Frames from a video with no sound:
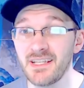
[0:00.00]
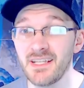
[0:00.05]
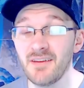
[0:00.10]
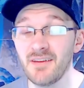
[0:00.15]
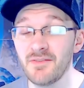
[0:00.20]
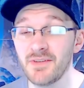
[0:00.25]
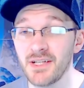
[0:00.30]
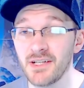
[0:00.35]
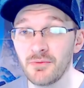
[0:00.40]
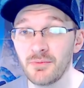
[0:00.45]

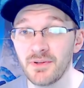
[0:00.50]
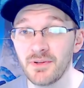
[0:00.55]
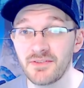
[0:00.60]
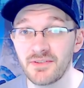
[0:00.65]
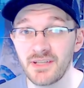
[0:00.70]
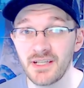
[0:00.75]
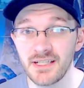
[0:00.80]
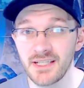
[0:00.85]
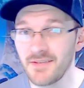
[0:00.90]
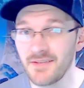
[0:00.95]
Kevin here once
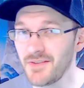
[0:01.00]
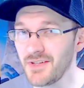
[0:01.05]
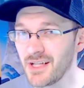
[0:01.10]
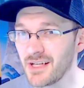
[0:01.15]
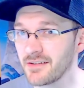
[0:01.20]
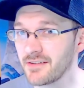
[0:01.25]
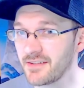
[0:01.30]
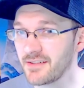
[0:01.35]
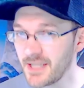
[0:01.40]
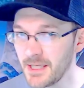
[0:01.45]
again, giving
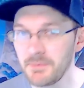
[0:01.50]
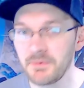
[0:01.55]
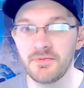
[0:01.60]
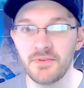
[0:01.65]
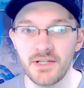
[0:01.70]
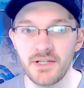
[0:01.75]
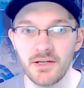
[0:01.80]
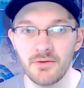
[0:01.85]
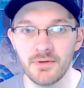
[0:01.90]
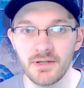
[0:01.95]
another tips
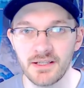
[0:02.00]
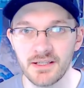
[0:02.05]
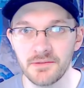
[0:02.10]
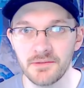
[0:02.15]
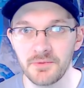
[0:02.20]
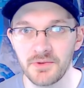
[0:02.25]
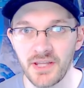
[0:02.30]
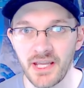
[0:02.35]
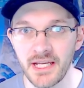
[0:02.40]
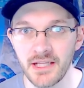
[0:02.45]
video when it
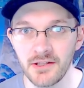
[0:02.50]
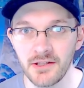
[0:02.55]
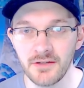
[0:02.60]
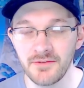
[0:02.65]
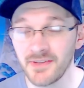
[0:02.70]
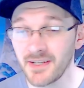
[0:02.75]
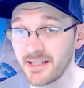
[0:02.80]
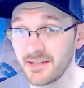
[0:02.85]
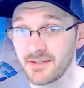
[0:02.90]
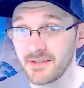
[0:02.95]
comes to Halo.
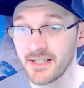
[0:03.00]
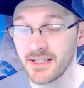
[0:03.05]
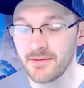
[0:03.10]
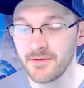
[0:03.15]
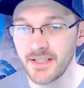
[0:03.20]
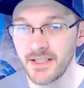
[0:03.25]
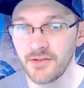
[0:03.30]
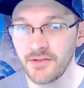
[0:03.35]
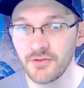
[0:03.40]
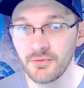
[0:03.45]
If you like these kind of
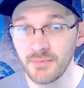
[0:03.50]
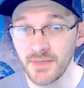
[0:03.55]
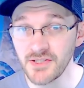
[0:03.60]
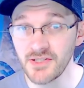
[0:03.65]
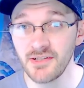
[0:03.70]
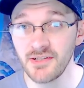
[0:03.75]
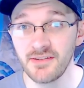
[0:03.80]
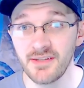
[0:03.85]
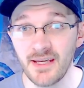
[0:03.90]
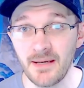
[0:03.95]
videos, make
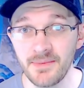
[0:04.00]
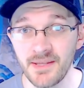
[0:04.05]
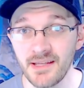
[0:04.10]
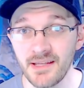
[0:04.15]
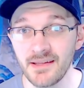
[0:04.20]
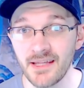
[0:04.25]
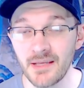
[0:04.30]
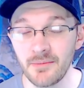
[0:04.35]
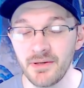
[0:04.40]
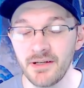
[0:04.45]
sure you tap
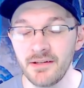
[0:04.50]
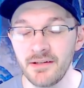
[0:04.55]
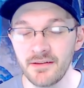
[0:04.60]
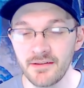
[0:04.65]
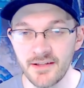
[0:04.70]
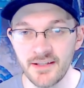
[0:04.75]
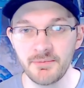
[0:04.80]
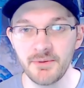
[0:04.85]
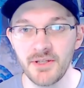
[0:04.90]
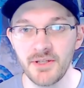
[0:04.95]
that like button.
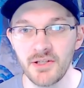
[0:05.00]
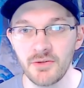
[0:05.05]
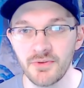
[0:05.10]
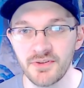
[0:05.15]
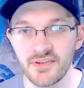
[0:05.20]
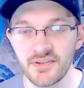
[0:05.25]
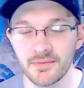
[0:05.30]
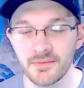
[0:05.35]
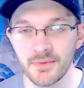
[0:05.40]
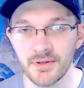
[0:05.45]
Let me know you
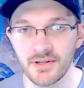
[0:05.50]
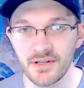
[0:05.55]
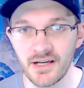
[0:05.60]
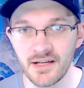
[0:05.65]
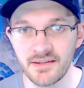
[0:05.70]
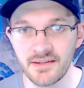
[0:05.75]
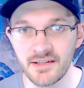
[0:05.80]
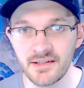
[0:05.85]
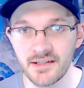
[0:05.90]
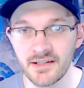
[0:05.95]
want to see some more
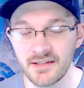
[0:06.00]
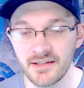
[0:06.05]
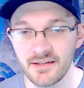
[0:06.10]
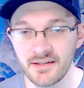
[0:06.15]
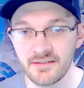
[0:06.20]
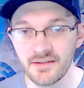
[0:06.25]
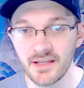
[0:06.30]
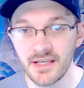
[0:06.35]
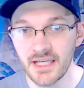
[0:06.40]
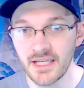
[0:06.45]
content like
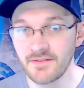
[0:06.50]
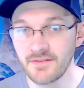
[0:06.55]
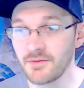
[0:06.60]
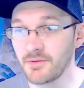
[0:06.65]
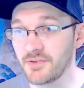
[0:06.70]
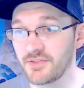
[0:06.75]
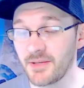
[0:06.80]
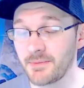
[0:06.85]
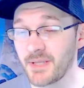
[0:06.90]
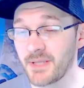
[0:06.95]
this. If you
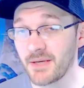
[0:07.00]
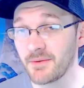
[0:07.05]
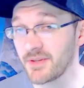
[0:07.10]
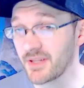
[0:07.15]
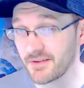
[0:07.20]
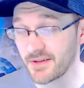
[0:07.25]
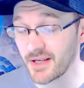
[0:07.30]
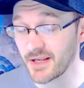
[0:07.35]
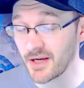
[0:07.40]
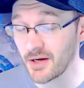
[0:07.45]
want to stay up to date with
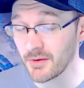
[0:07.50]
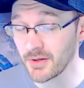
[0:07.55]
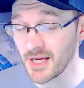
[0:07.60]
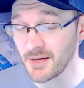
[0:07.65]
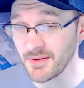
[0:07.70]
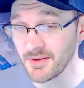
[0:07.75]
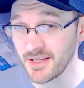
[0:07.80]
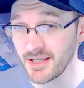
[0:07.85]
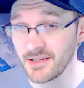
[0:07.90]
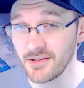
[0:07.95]
everything going
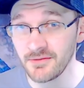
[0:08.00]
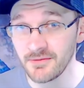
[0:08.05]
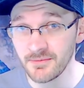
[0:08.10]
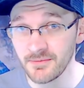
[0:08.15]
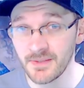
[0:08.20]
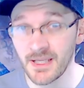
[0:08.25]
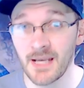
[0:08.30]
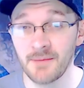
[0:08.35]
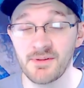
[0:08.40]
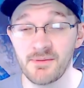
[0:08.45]
on with Halo,
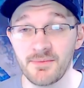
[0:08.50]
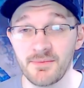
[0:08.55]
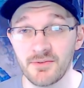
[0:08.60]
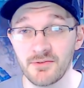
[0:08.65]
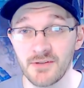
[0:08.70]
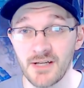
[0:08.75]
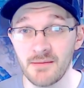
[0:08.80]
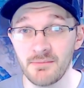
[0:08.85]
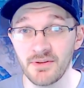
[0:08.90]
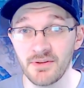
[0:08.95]
tap
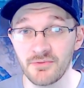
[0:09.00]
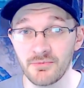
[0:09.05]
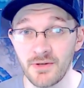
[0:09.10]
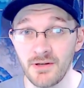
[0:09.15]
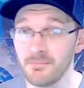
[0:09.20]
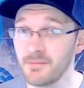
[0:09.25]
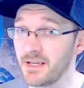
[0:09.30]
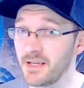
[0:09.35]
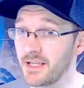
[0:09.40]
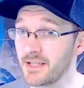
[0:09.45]
subscribe as
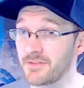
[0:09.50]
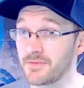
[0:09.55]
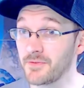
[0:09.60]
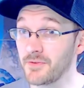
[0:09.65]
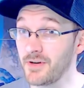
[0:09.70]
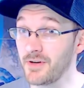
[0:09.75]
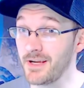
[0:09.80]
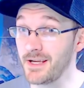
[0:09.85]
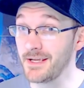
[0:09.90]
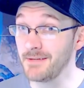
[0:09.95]
well. It's
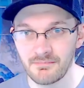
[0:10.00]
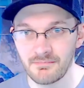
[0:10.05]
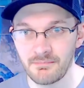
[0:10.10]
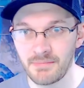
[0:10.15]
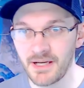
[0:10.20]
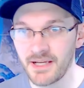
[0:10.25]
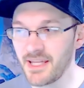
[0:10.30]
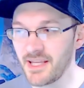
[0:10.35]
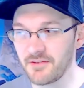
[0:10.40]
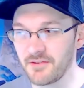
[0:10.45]
free,
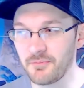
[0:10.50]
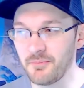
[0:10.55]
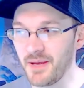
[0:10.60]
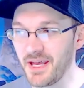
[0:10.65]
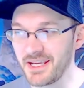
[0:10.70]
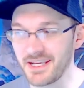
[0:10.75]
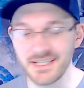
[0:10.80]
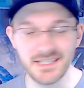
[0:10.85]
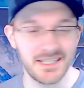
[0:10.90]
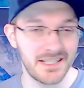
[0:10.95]
but enough
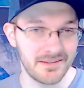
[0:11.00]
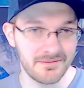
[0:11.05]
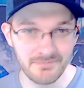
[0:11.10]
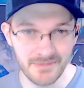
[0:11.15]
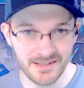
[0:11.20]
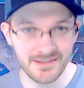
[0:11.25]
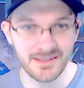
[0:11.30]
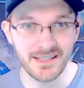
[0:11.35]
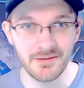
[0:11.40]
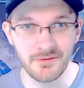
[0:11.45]
begging and
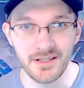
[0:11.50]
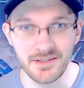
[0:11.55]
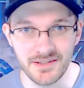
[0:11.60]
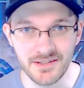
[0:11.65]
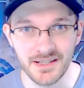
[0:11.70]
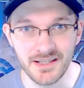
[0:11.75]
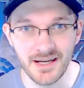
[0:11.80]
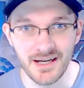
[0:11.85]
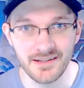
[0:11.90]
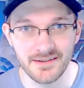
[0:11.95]
let's get right into
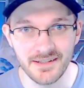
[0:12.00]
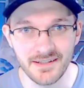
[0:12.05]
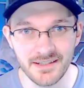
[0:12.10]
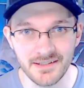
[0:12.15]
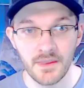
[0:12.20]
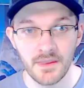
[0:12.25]
the content.